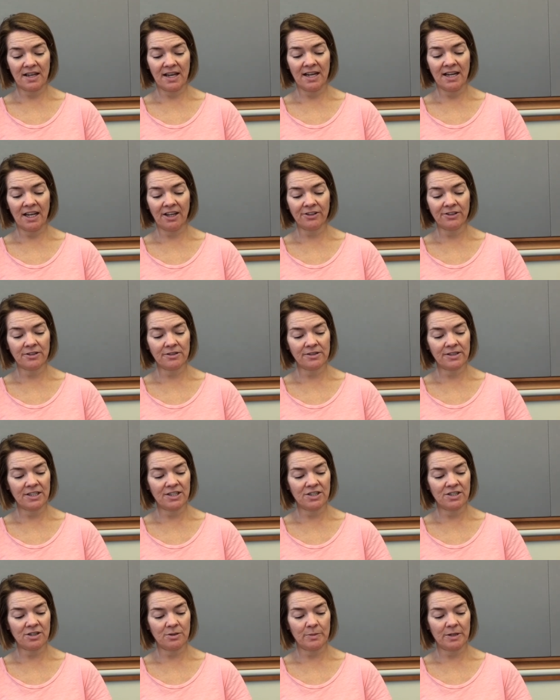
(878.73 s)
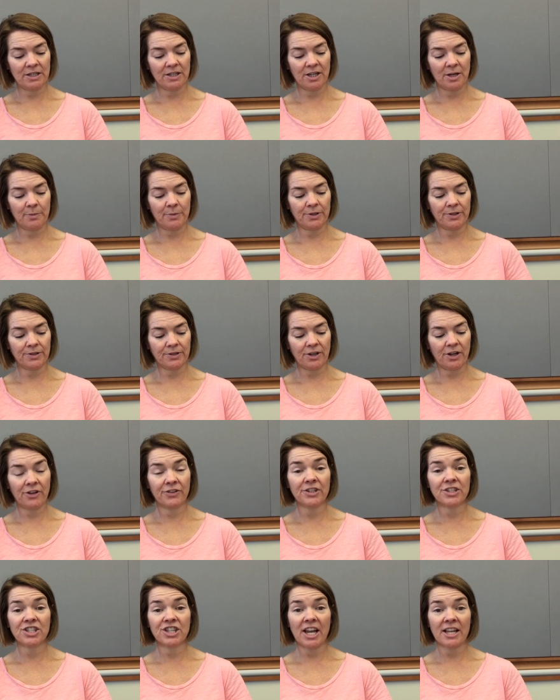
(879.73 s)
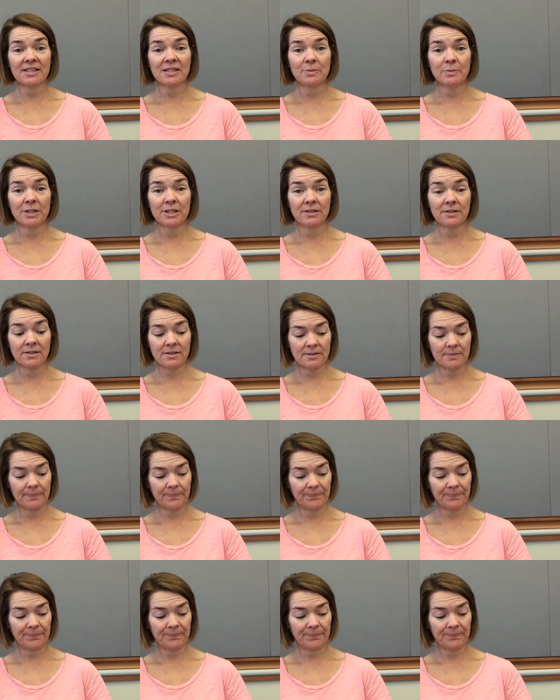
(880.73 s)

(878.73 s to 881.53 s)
an elderly German couple called the Schatzmans.